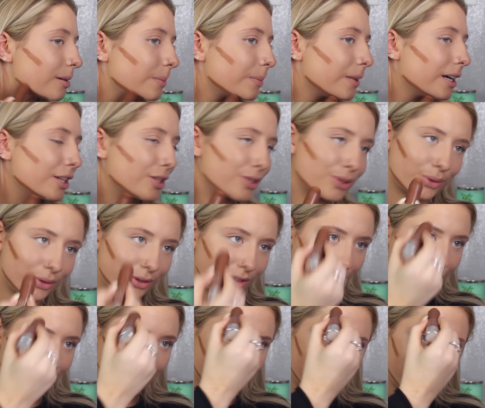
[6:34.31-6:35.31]
my
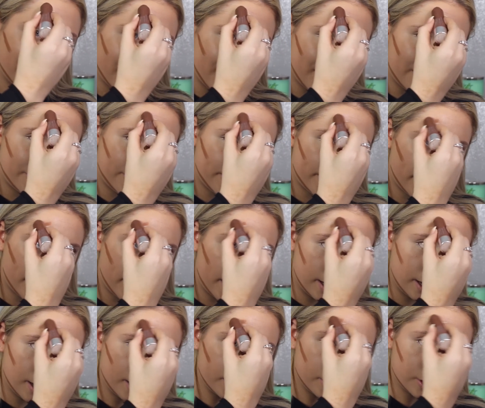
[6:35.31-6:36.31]
jawline, and
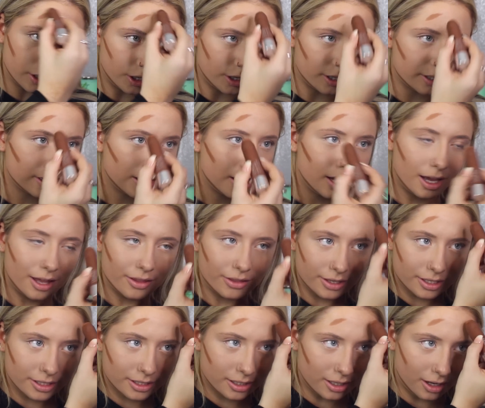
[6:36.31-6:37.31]
then just
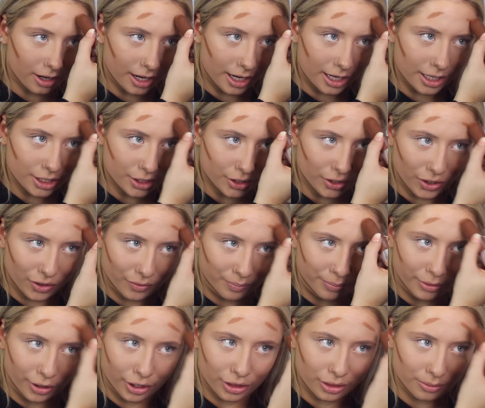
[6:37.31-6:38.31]
the side of
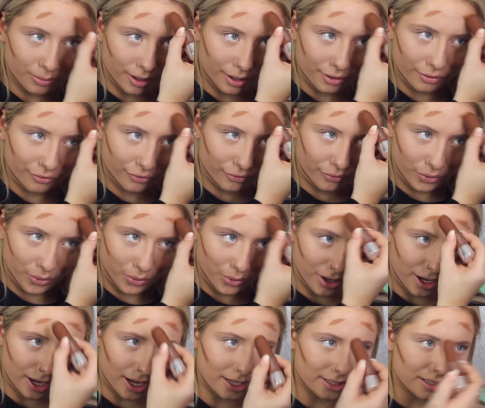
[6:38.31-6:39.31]
both my
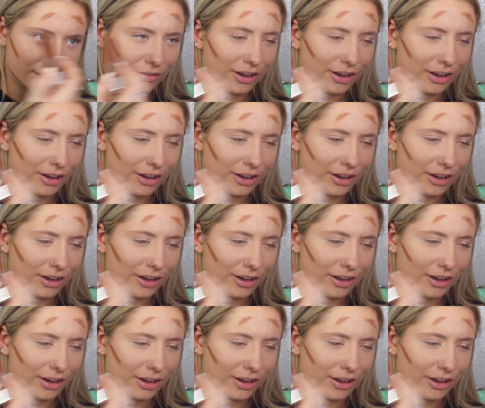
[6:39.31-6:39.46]
foreheads.